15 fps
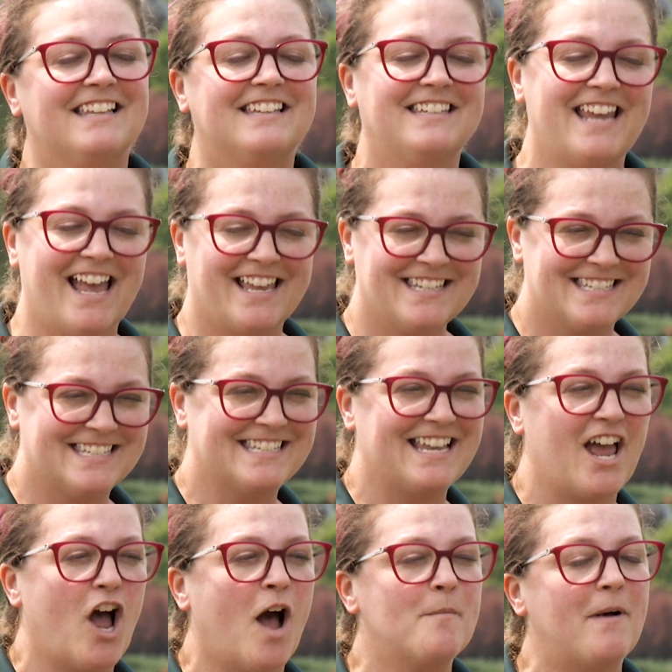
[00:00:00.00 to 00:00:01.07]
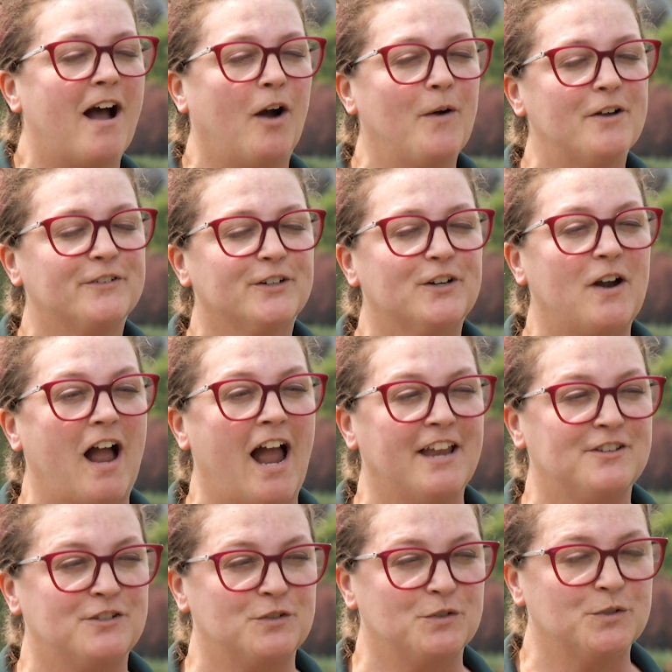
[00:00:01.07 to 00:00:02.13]
Yes, um, however, I
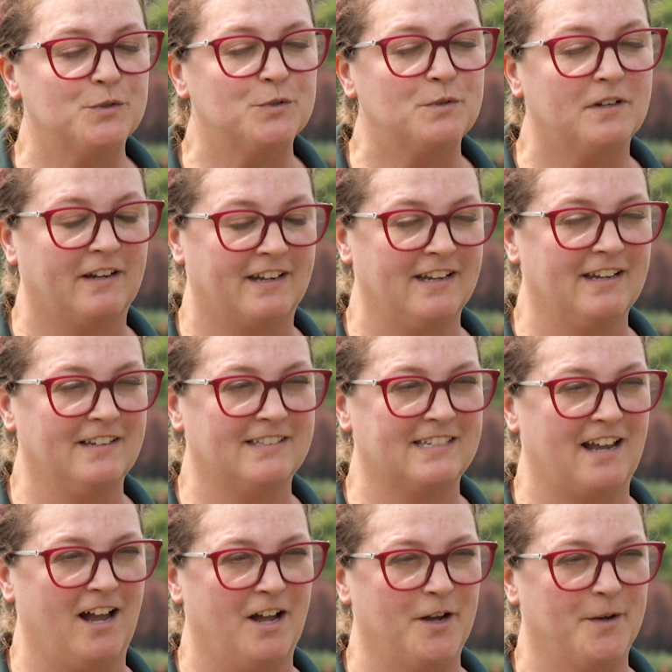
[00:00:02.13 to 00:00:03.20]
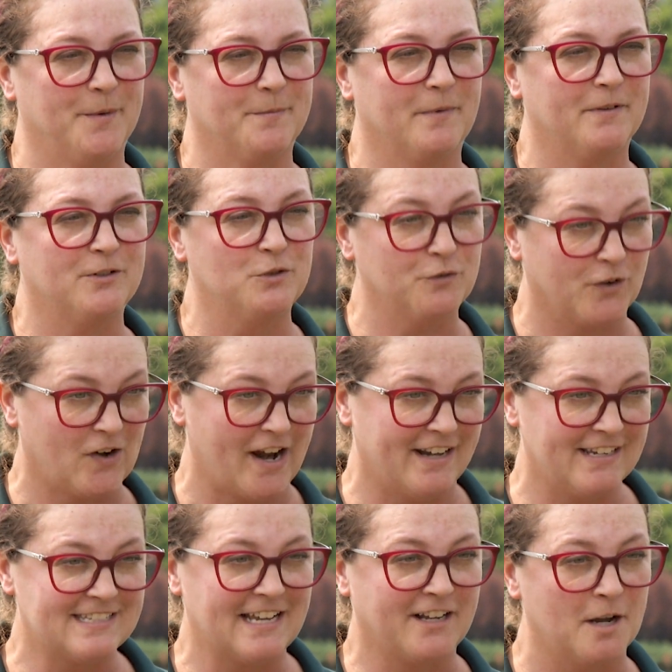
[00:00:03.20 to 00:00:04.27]
do get um, new
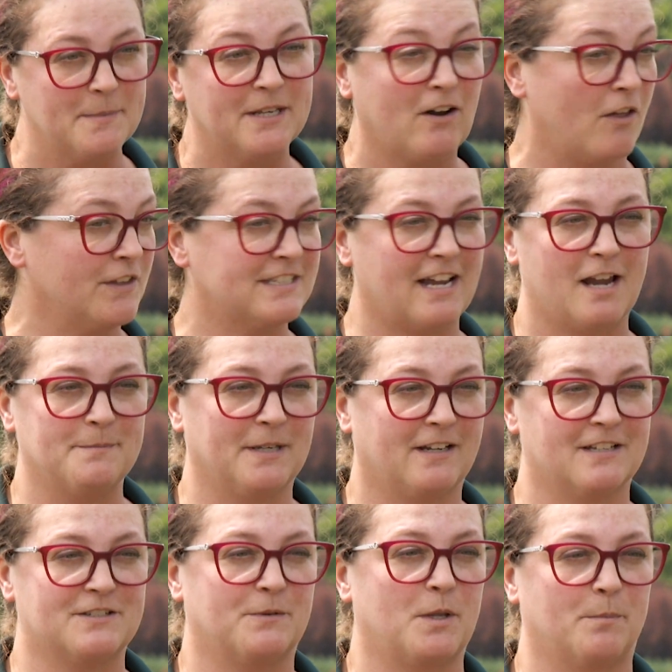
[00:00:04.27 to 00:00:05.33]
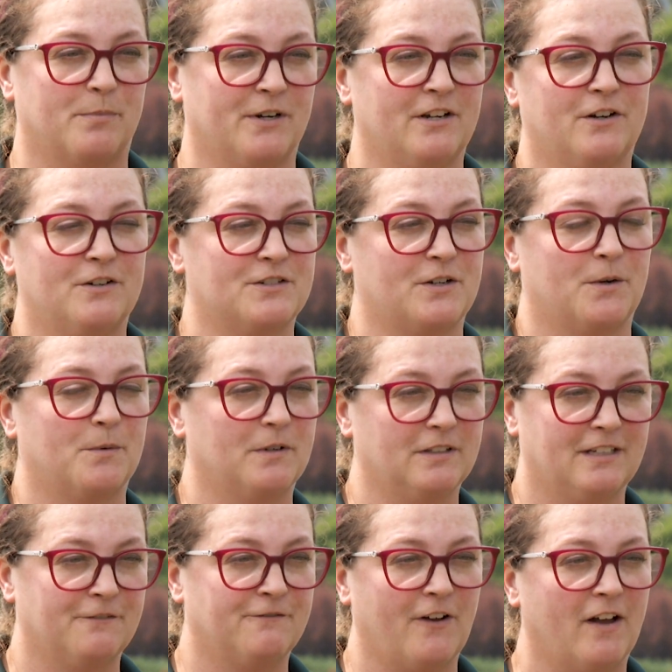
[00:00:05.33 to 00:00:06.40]
varieties that come in all the time because the breeders are
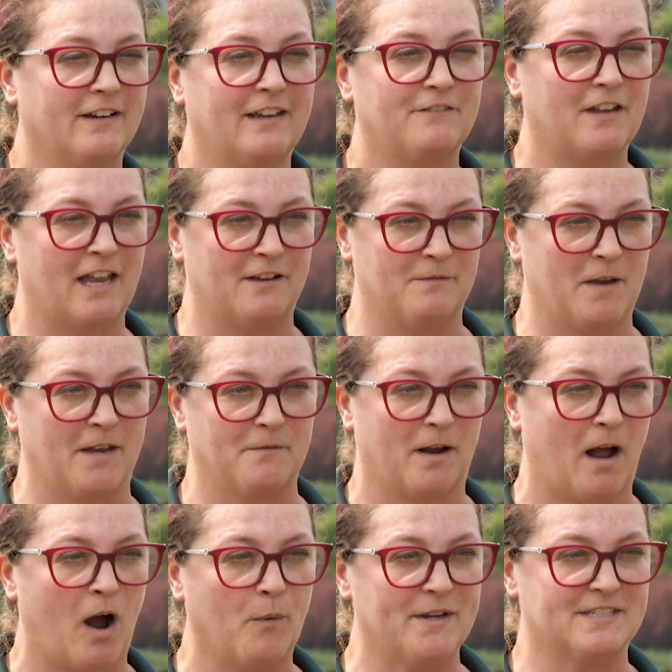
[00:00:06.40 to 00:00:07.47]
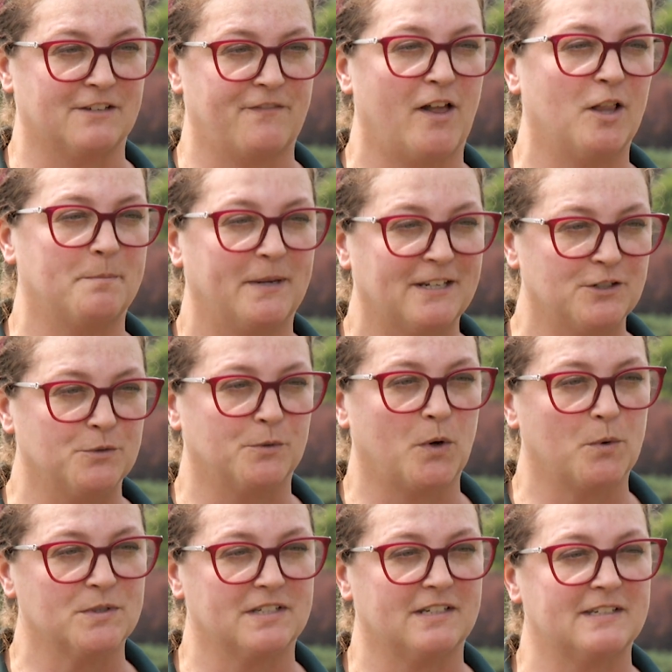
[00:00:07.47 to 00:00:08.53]
really fun and, and, and always developing new
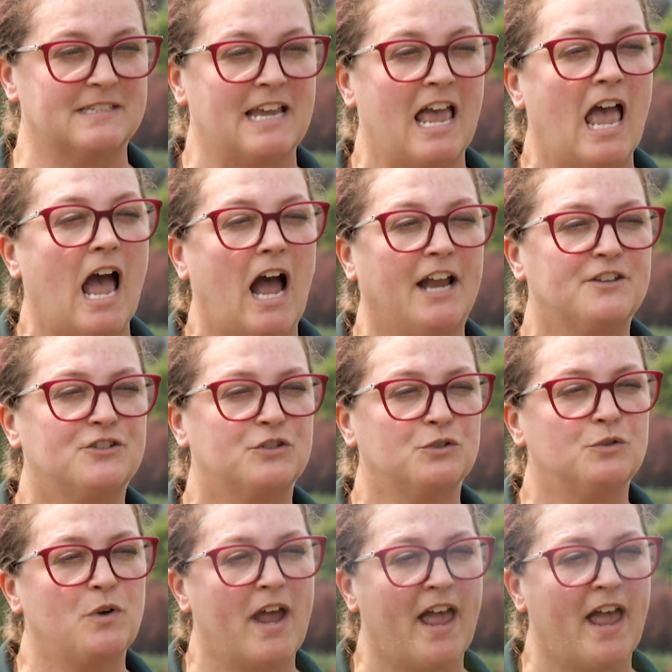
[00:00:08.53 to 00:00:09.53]
roses. I do